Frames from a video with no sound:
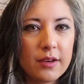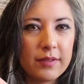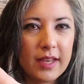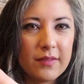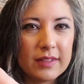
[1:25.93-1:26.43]

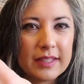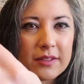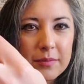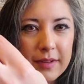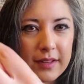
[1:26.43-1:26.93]
We have a
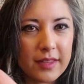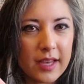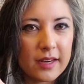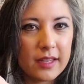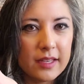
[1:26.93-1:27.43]
little bit of
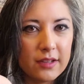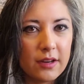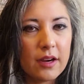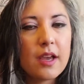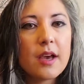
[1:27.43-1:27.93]
that
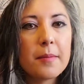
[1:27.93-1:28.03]
here,